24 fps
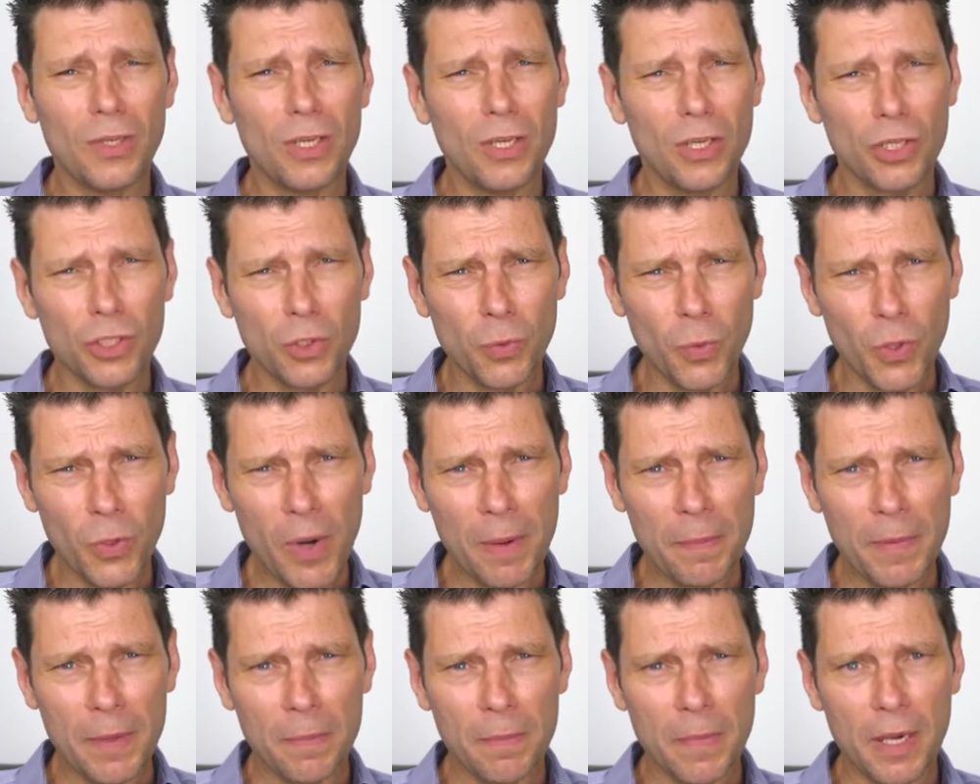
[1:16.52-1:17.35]
So what do
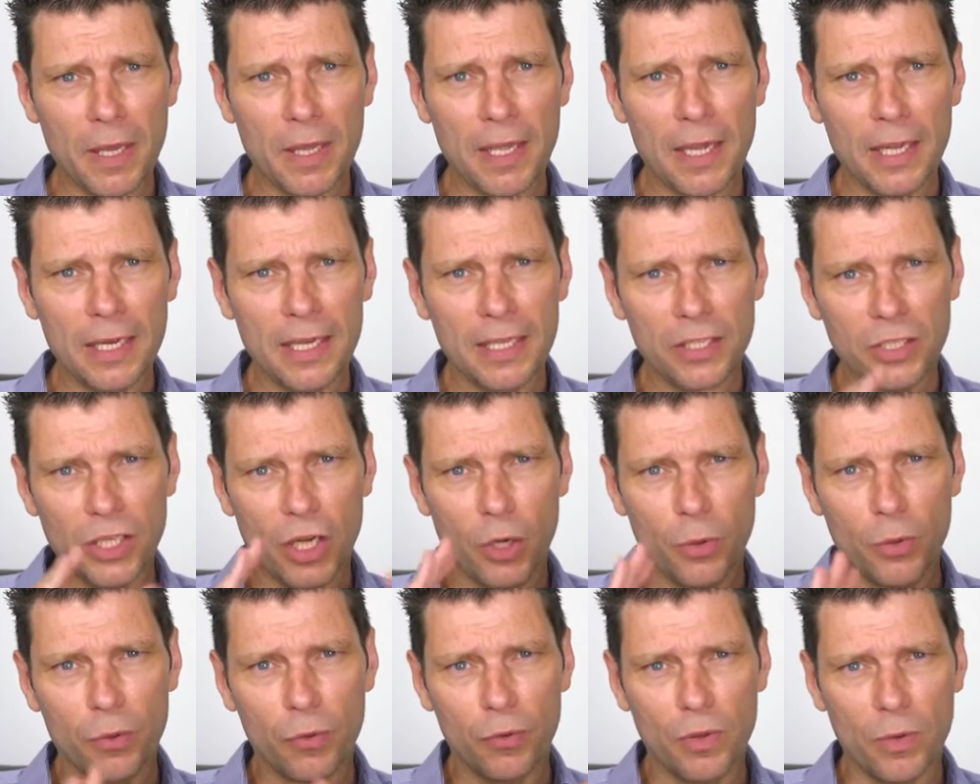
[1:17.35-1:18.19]
I mean by that? Let's
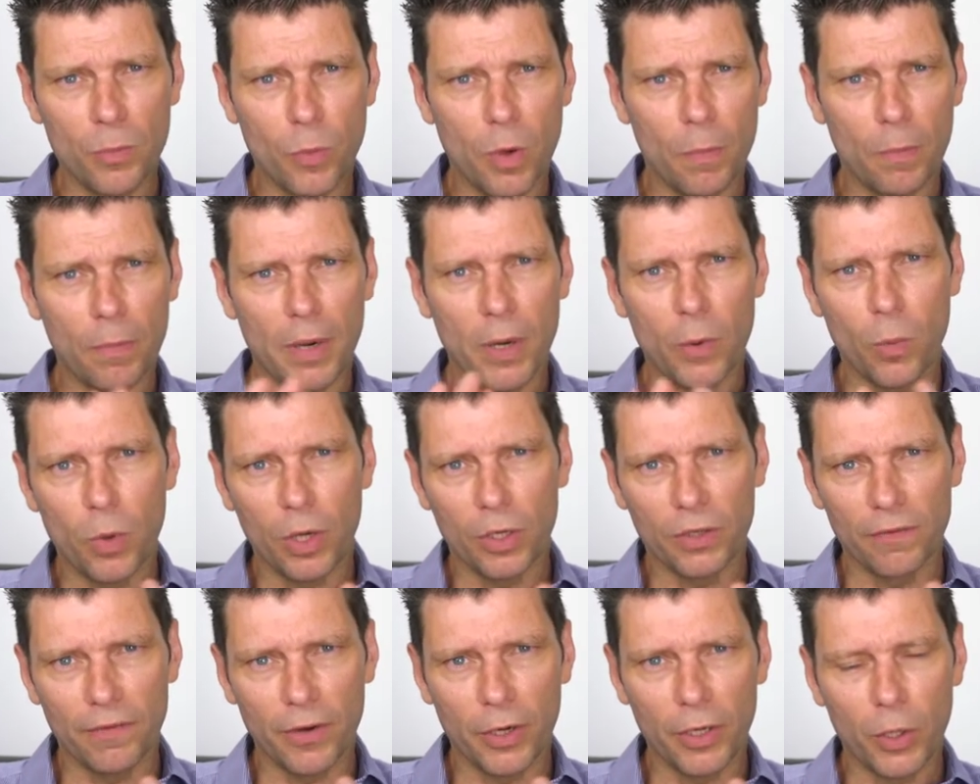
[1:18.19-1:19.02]
go through them one by
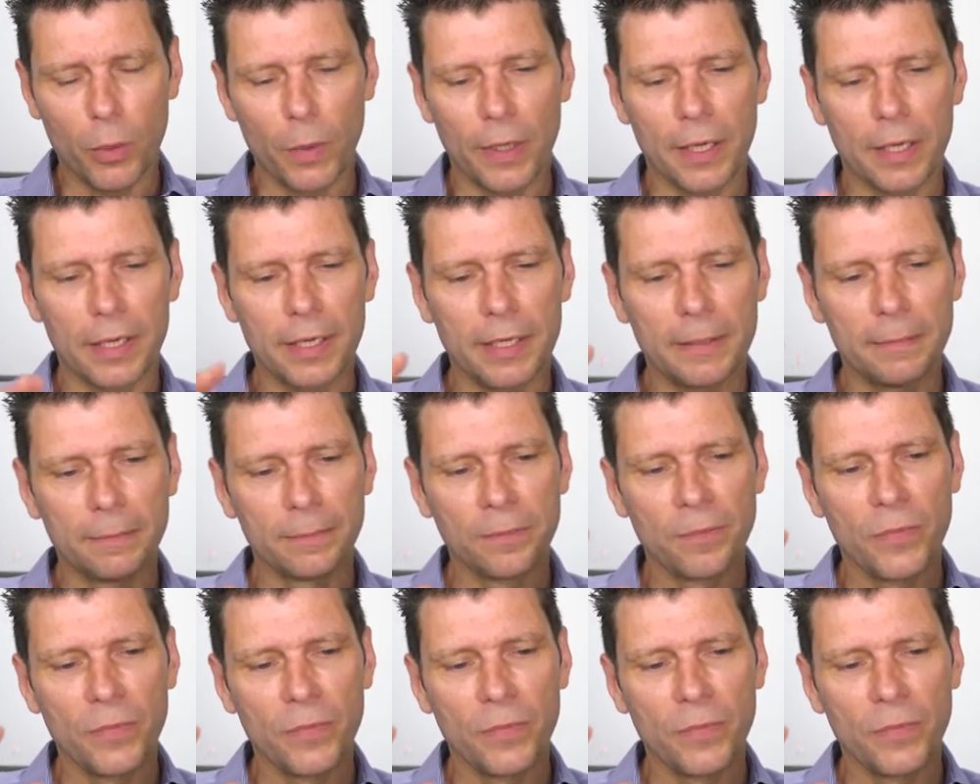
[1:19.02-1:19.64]
one very quickly.